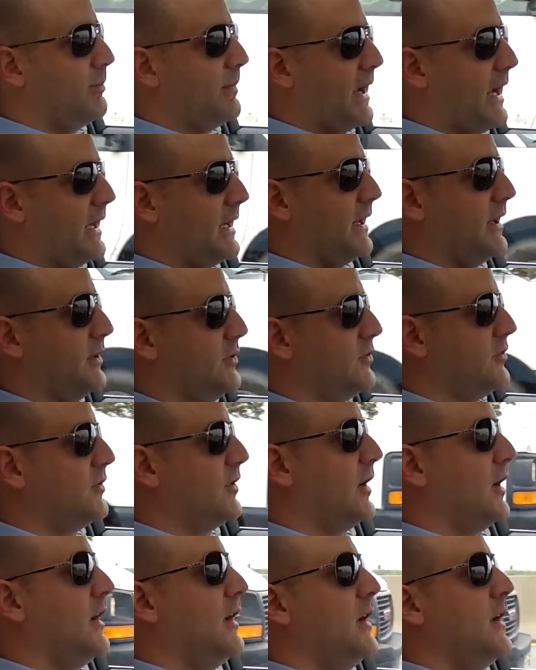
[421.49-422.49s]
managed.
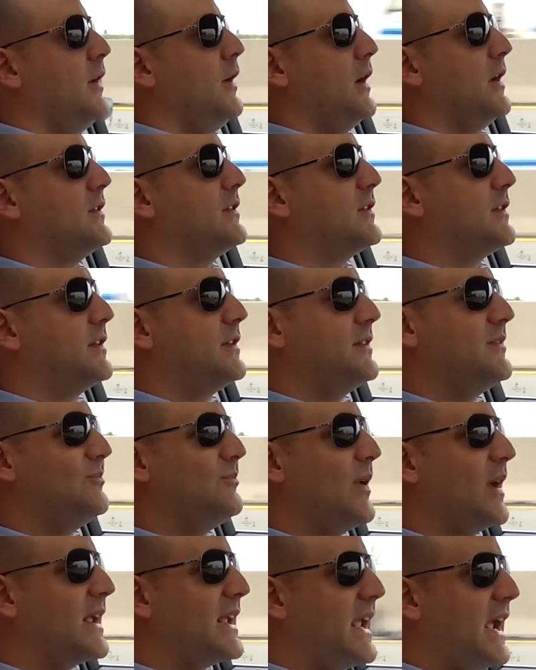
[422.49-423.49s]
It's,
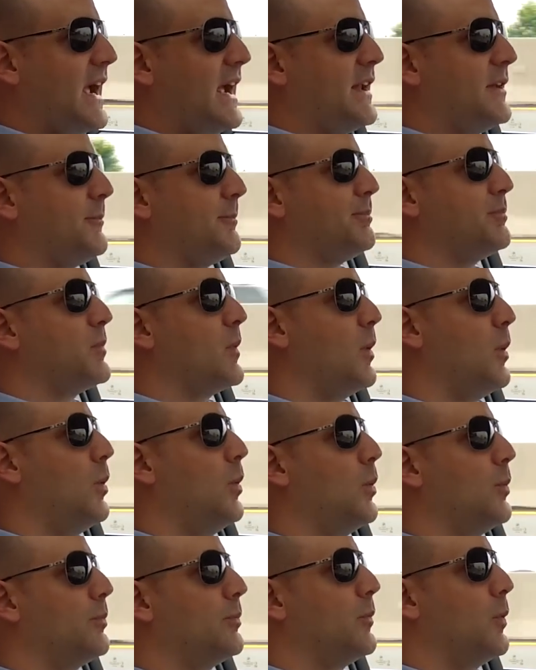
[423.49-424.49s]
again,
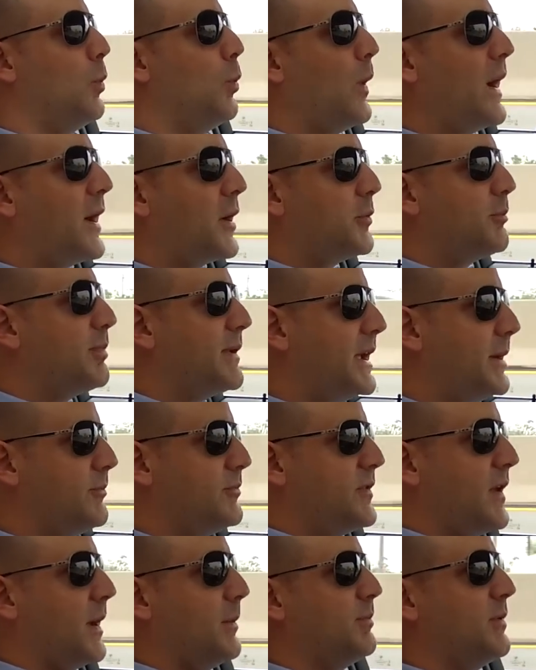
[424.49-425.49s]
where
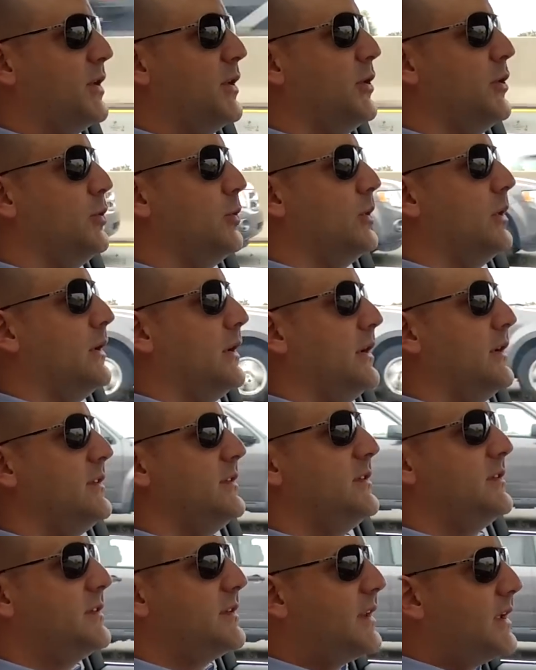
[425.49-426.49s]
BMW
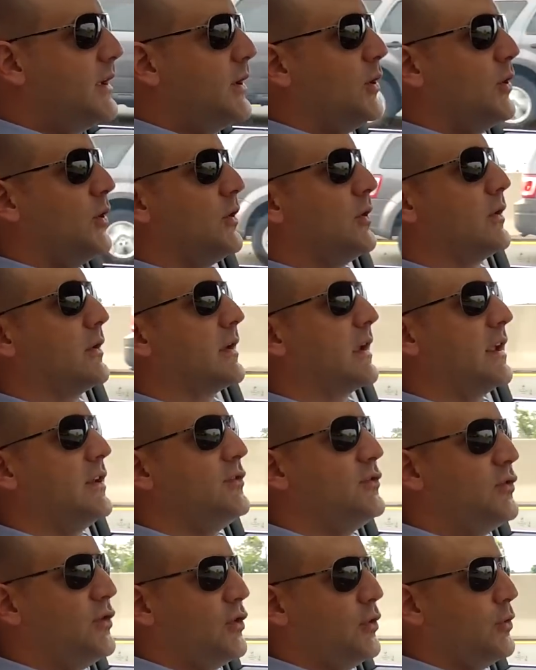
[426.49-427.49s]
still
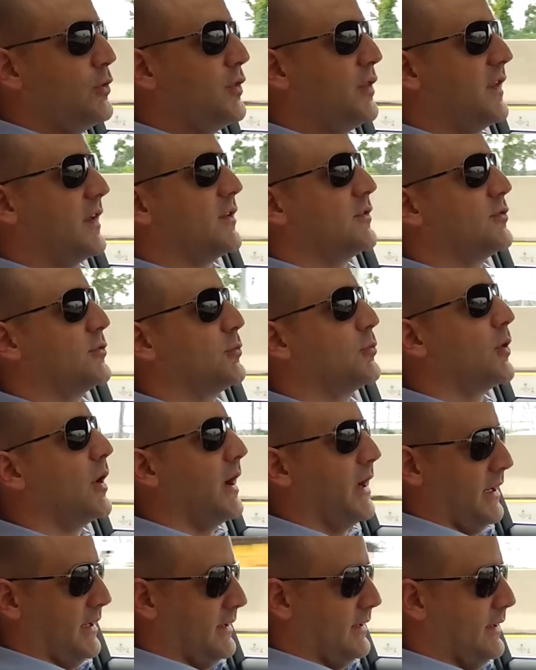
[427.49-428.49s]
can do things
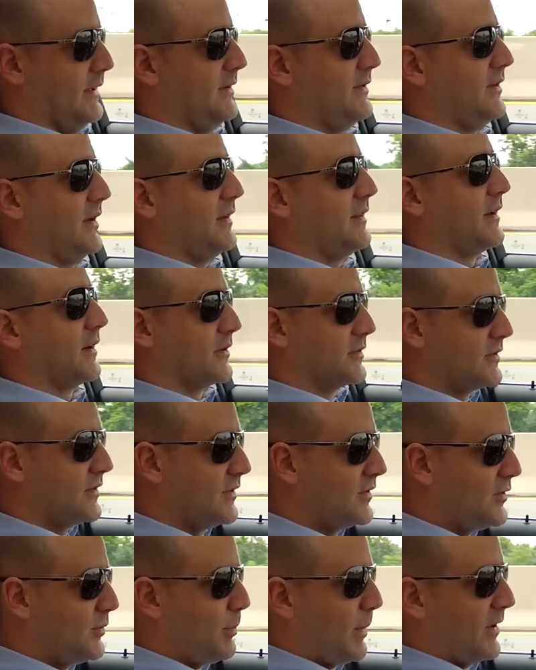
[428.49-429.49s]
right is in their
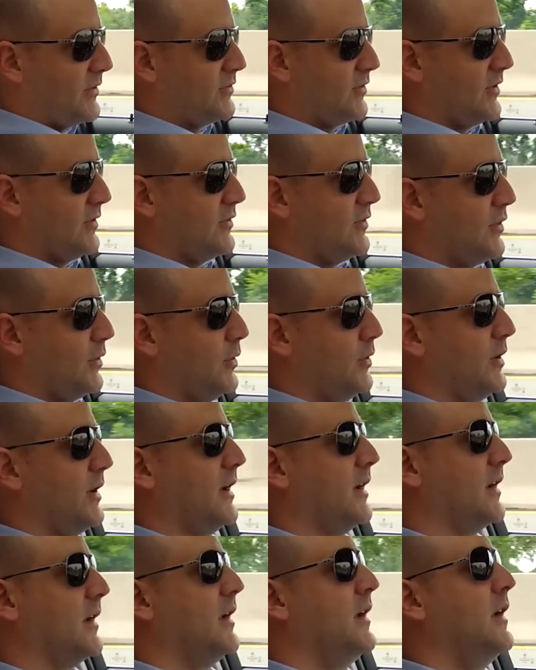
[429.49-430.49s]
suspension
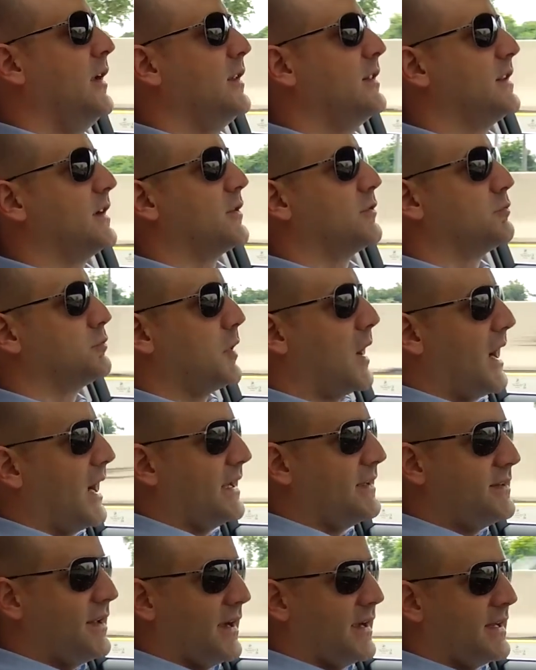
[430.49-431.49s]
tuning, their
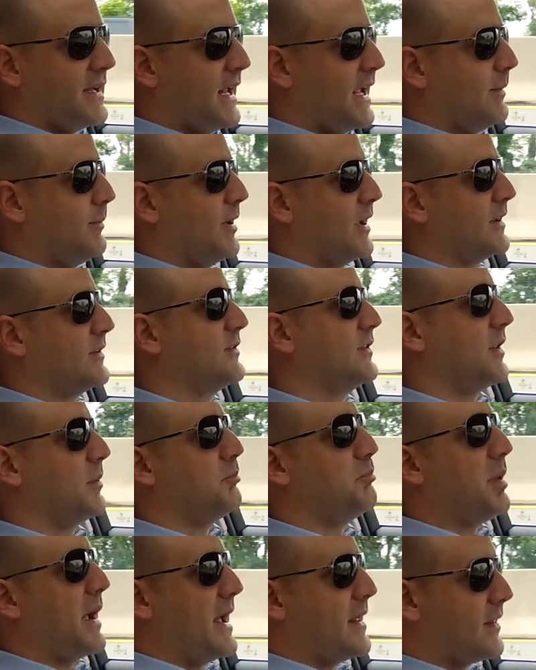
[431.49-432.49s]
ride dynamics, the
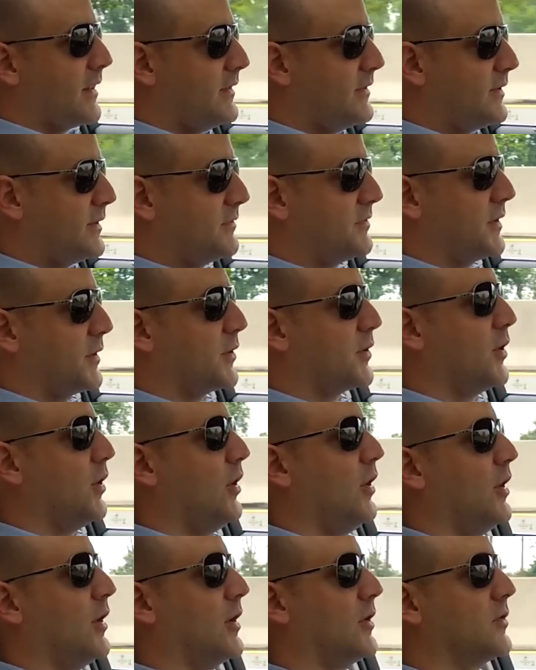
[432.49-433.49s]
balance of their
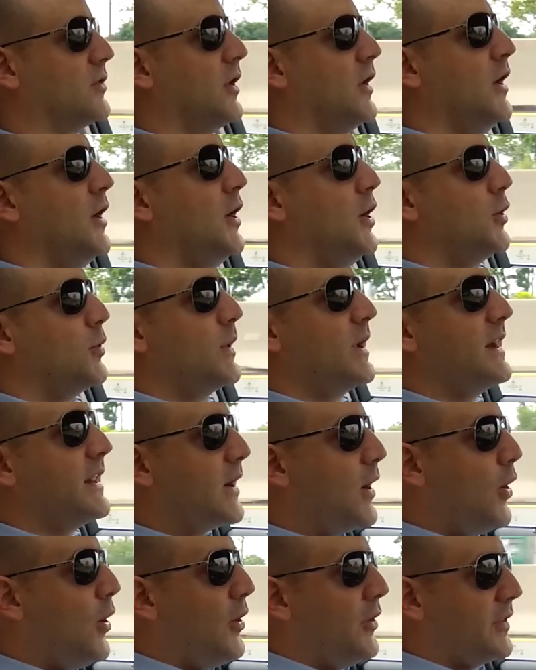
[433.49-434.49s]
cars. Really,
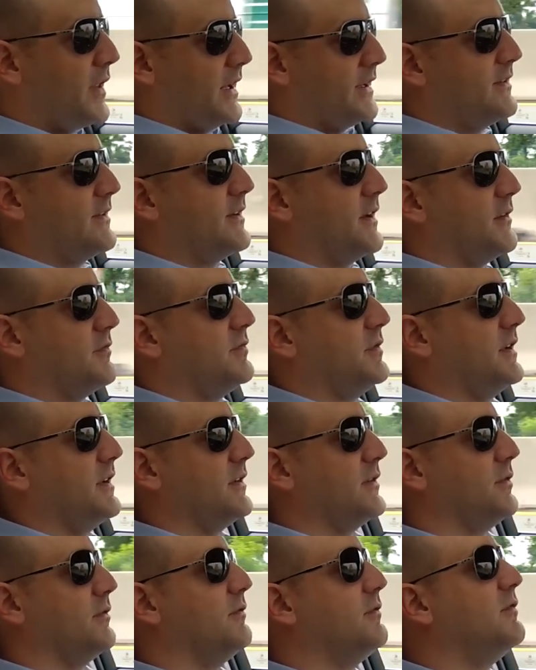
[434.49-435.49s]
all that stuff
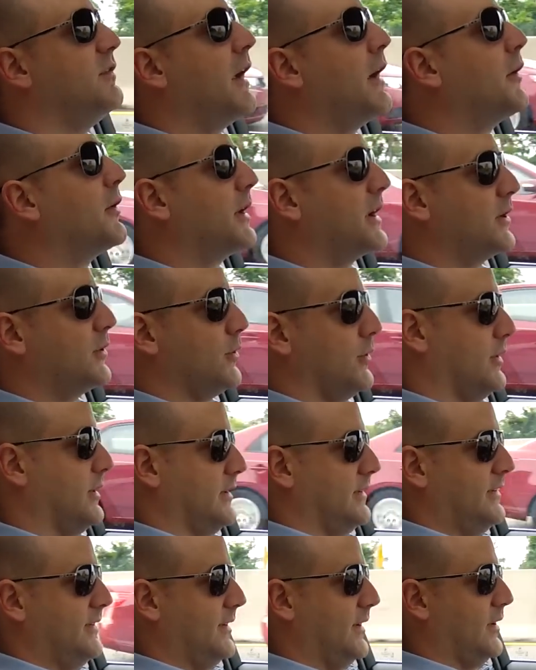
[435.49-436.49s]
is very
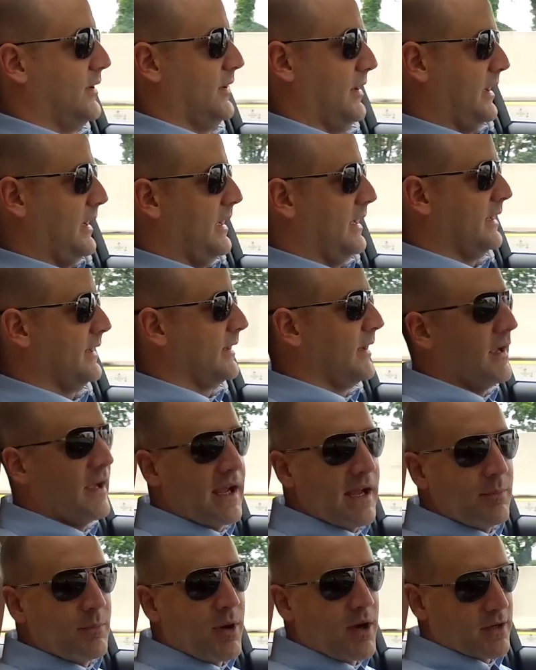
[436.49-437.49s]
good still in
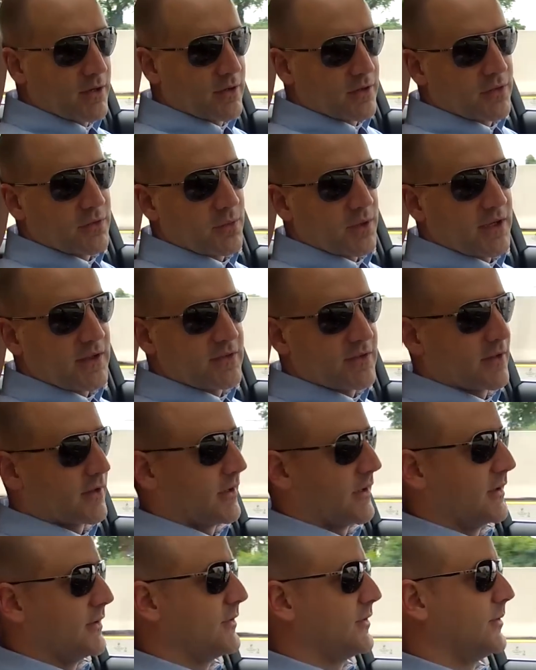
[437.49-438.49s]
a modern 3
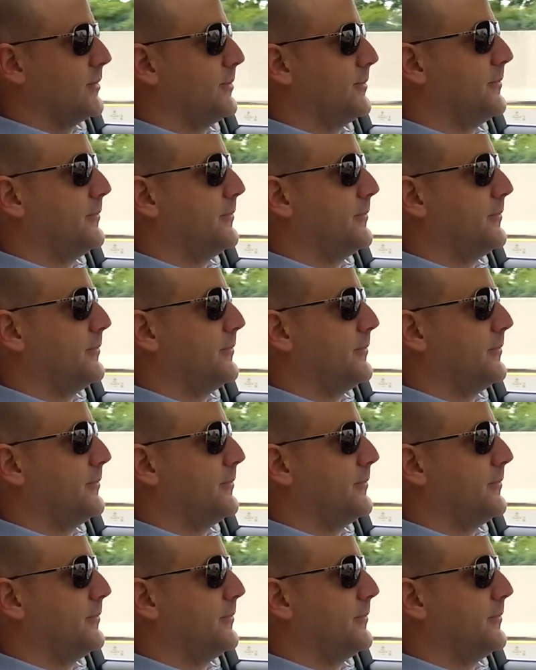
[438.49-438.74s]
Series.